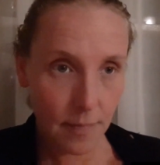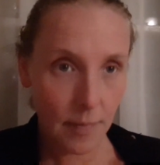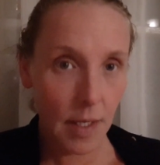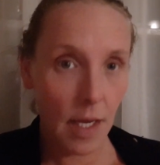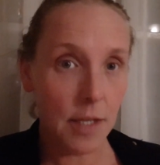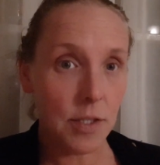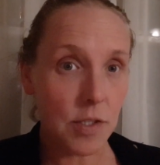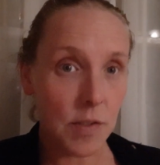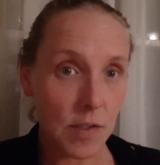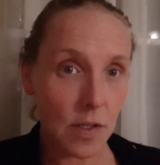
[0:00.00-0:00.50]

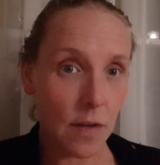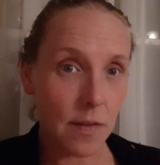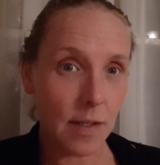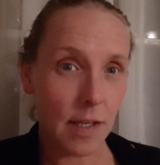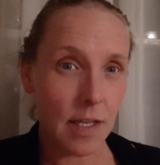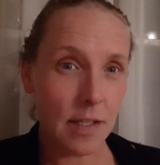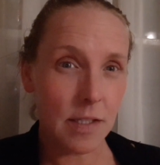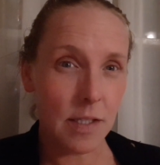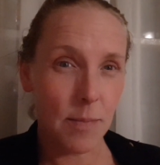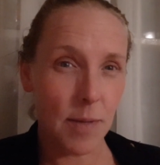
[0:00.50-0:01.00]
I just got the
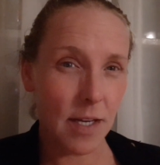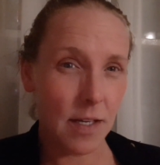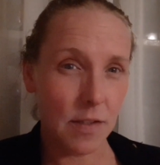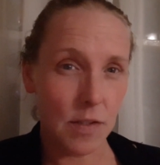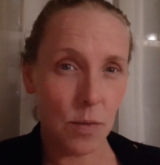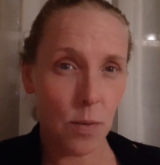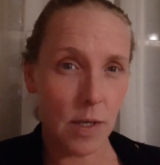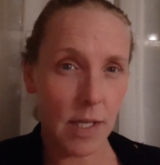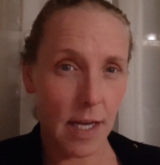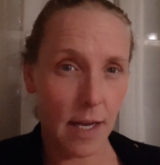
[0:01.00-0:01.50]
kids to bed. It's
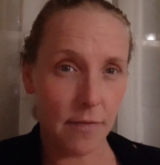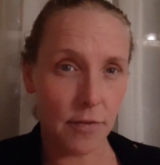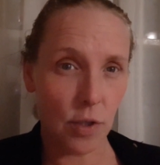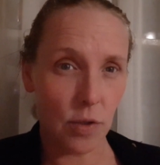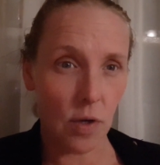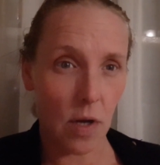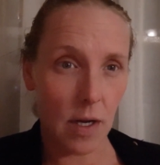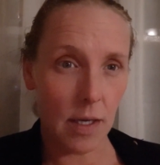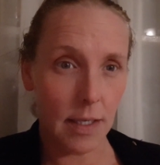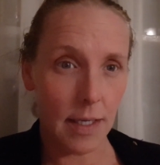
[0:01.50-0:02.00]
20 after
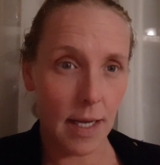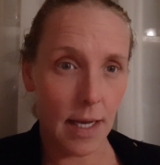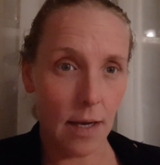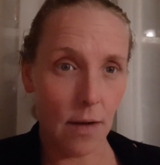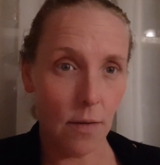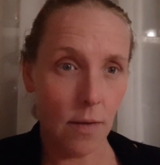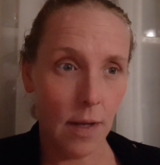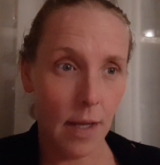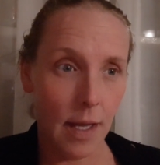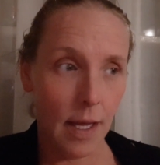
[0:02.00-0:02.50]
9
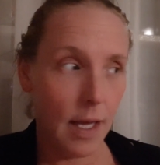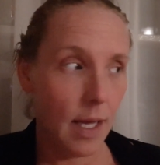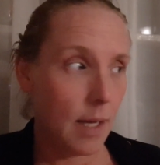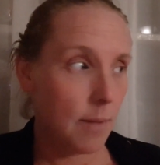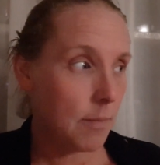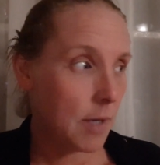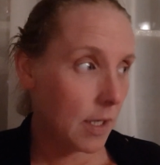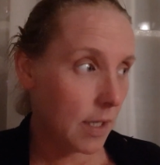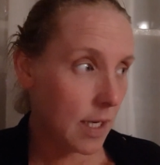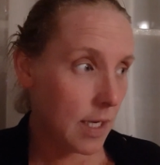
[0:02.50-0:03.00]
now.
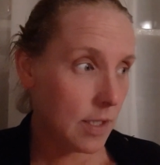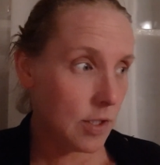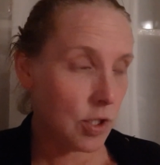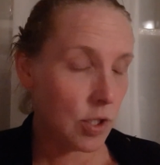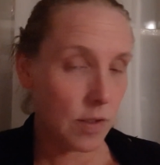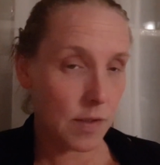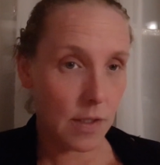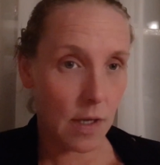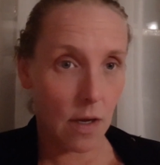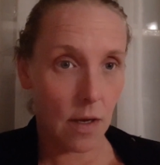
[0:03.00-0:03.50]
Marquise
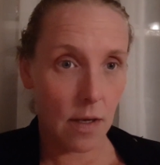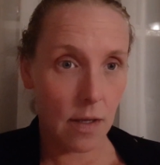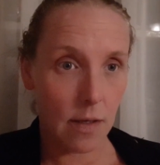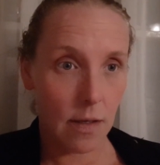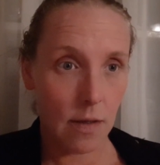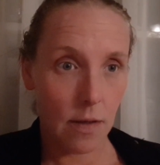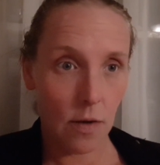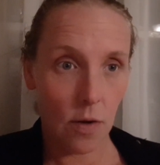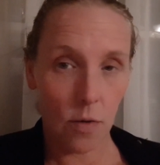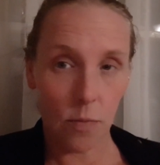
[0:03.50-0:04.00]
just got
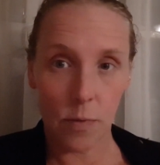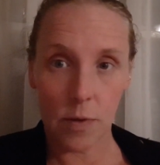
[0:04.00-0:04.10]
home